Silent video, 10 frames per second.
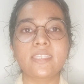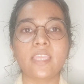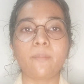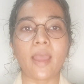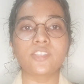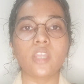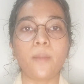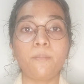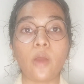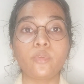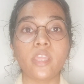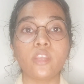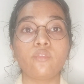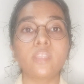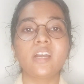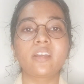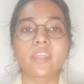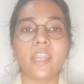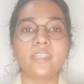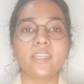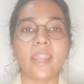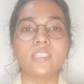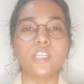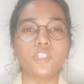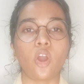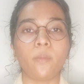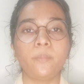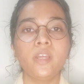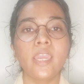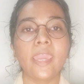this, imagine a mountain with a crater at the top.